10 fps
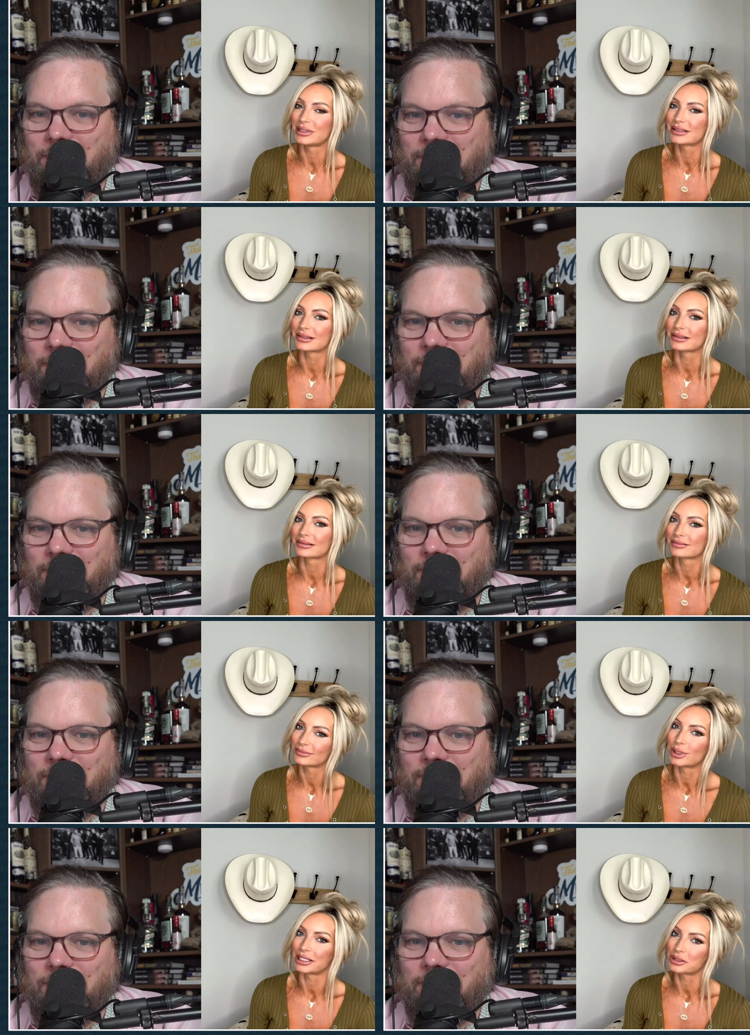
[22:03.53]
Speaker 1: it means they're
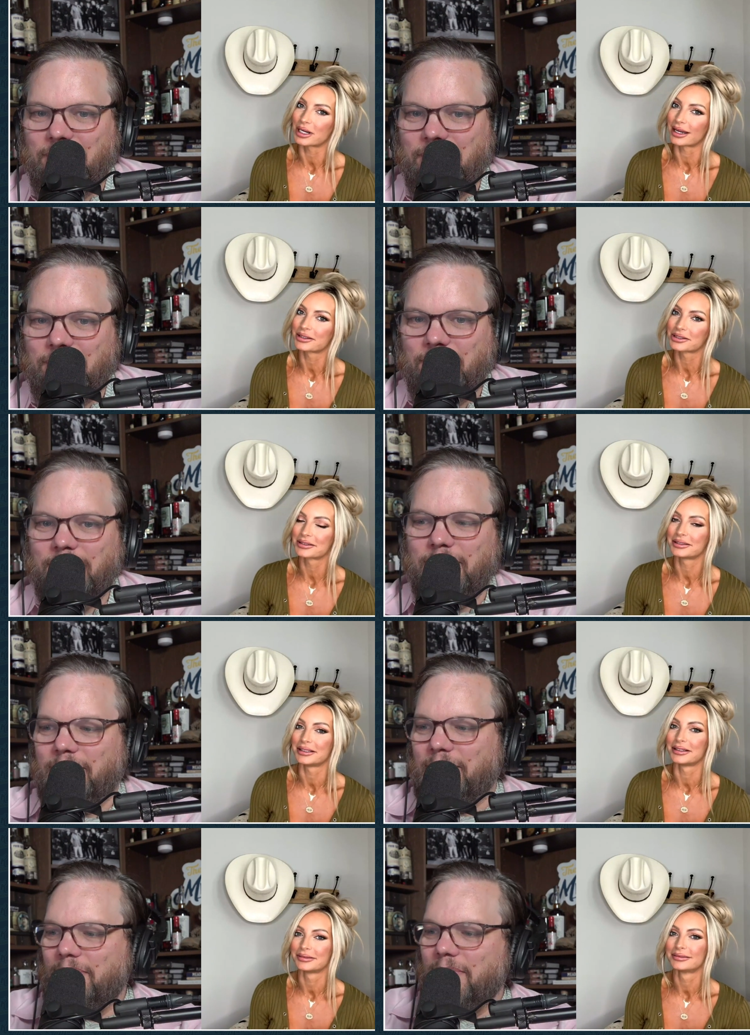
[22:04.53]
white trash,
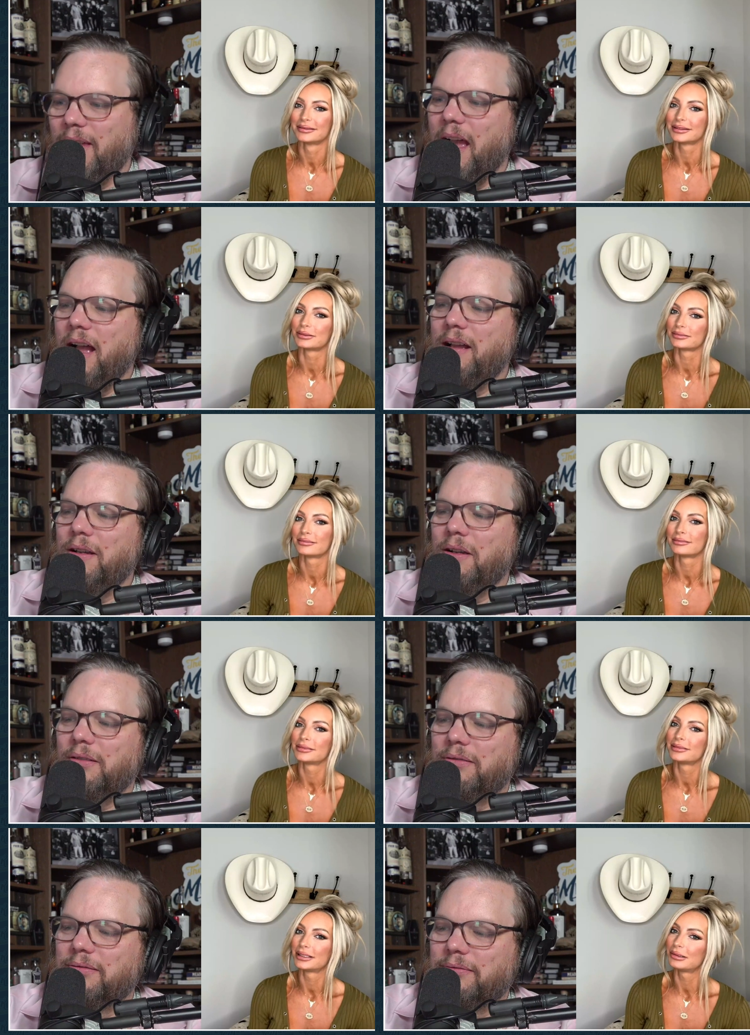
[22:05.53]
you know. Oh,
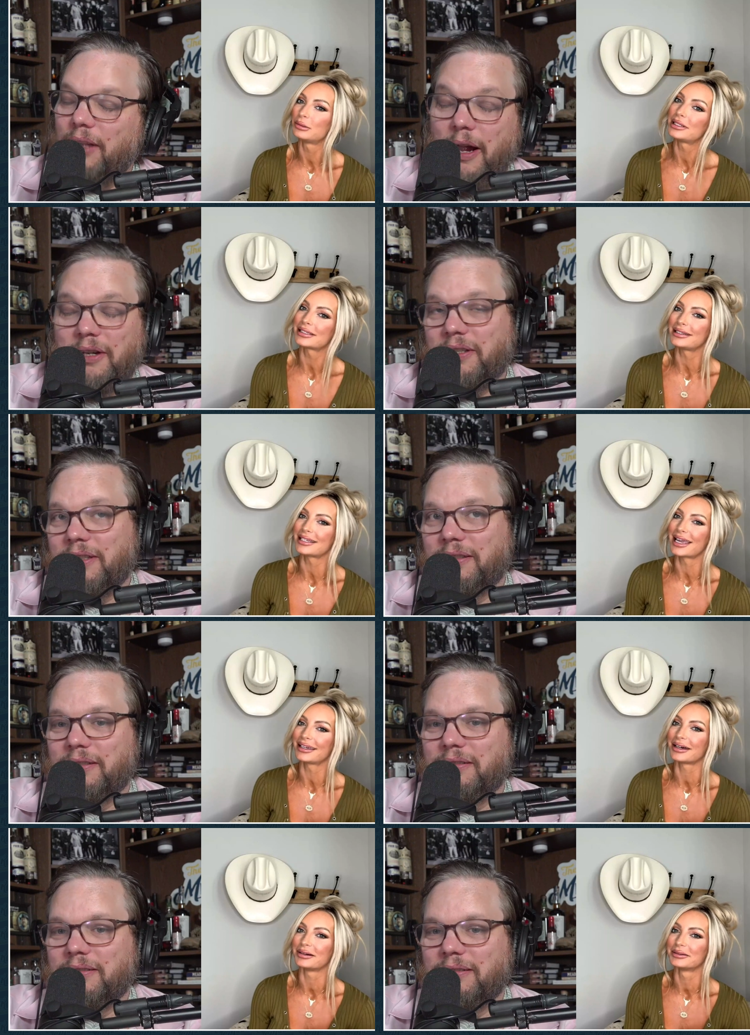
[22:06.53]
well, actually, whiskey
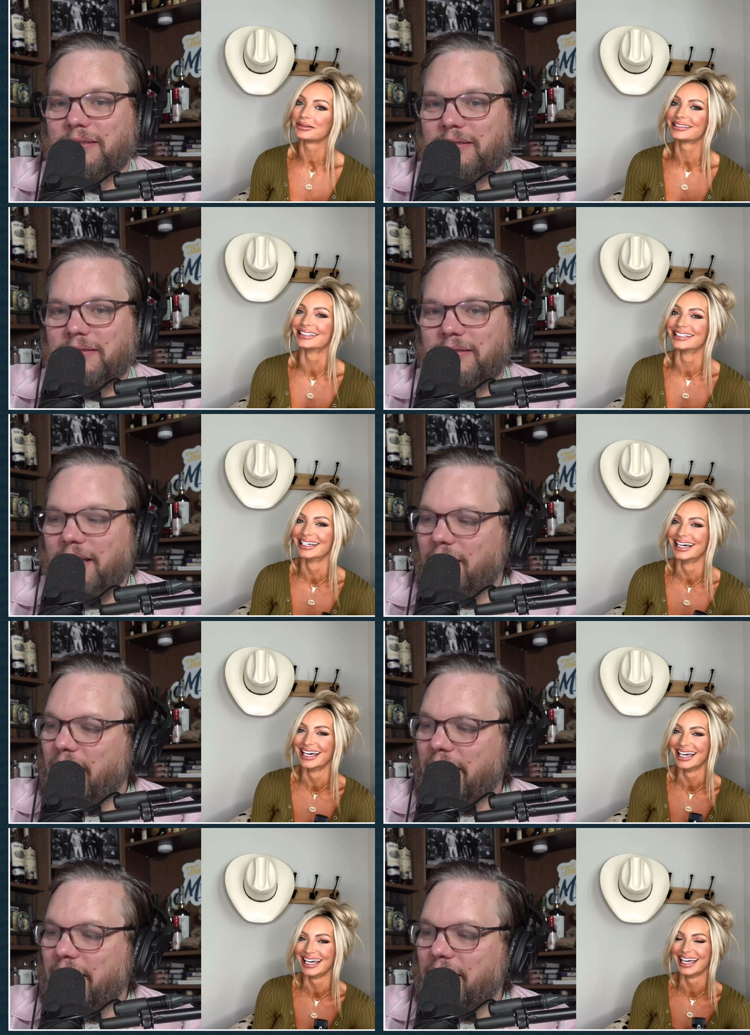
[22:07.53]
tango. No, I
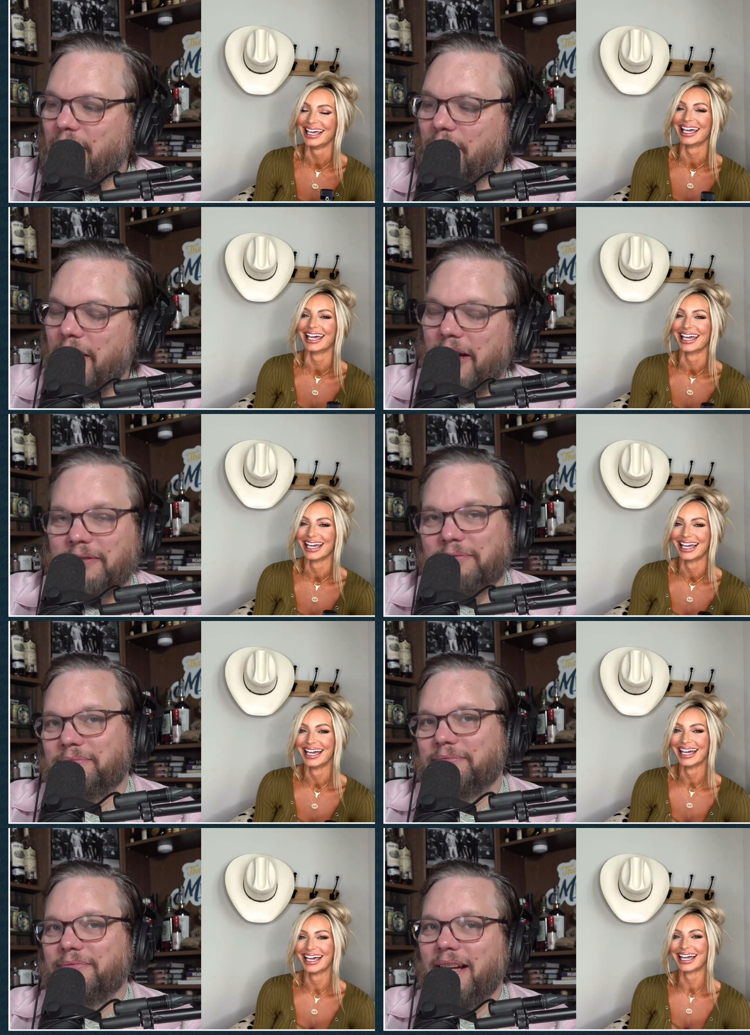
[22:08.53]
didn't know that.
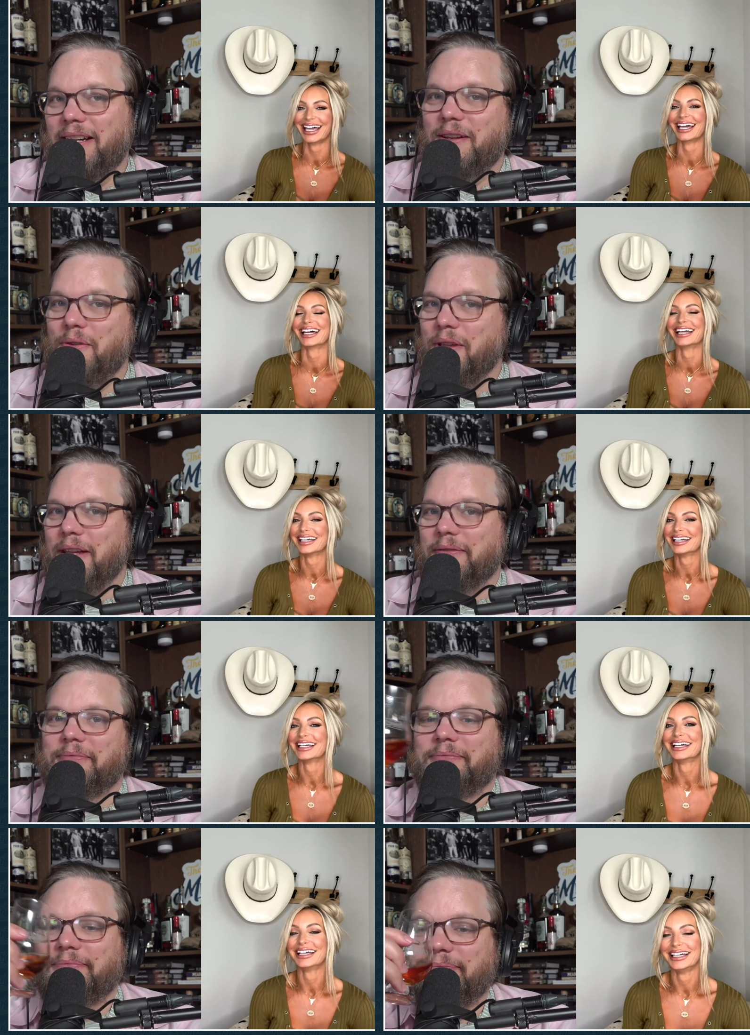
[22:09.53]
Speaker 2: I didn't know that.
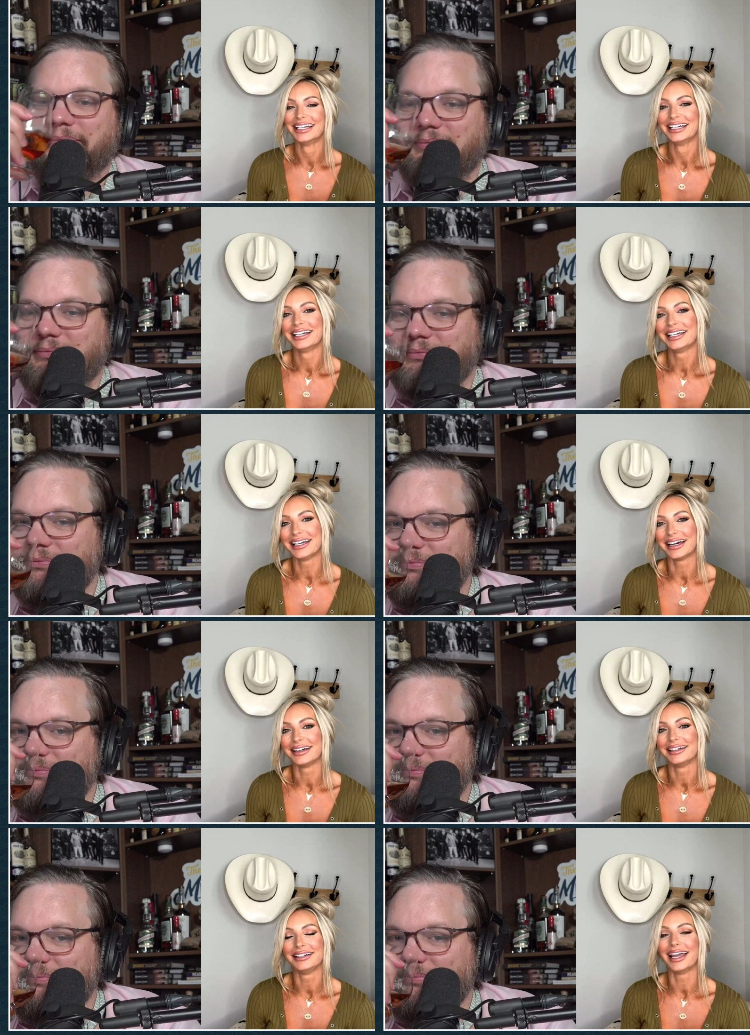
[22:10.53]

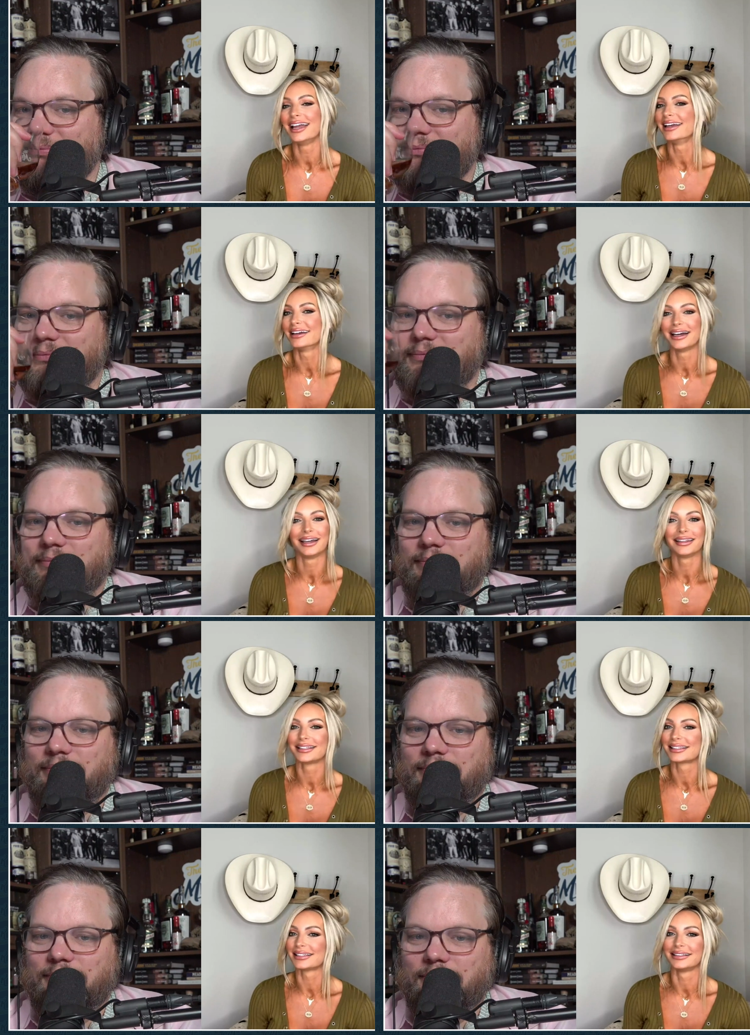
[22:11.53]
Speaker 1: Yeah, and hey,
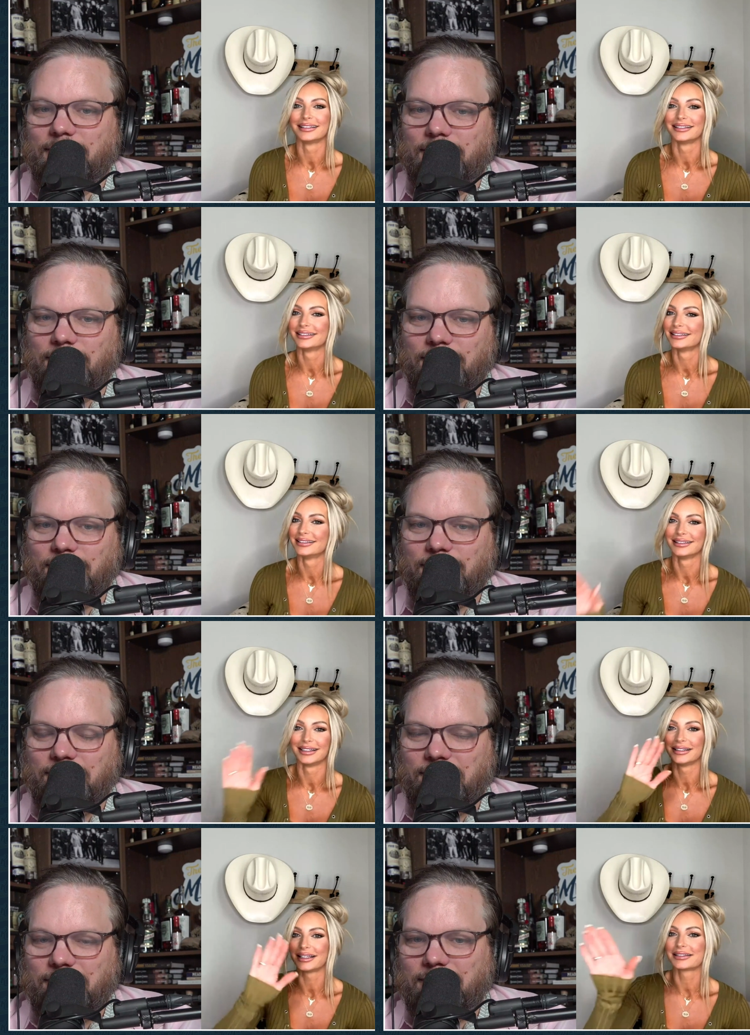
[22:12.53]
listen,
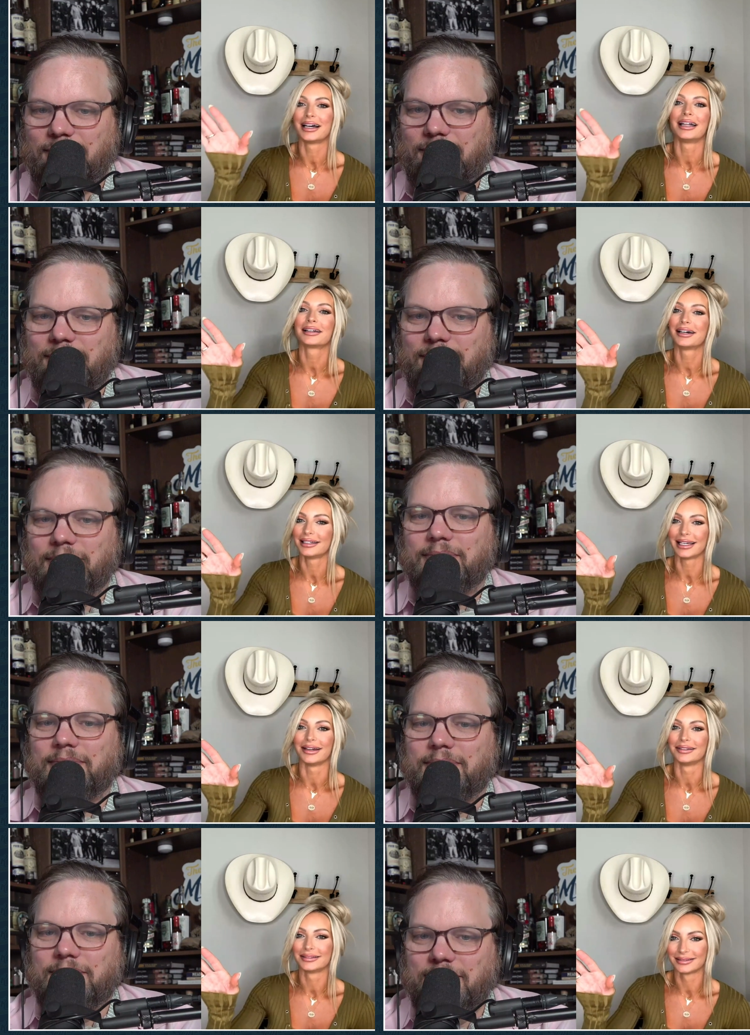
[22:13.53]
that's not cut
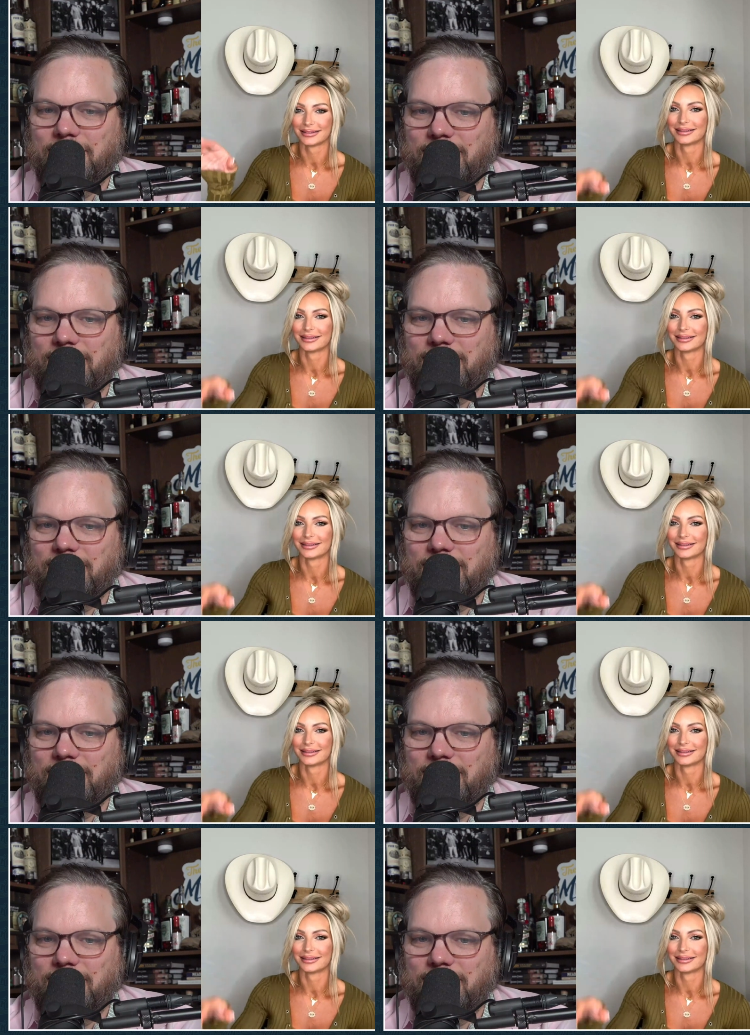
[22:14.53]
down,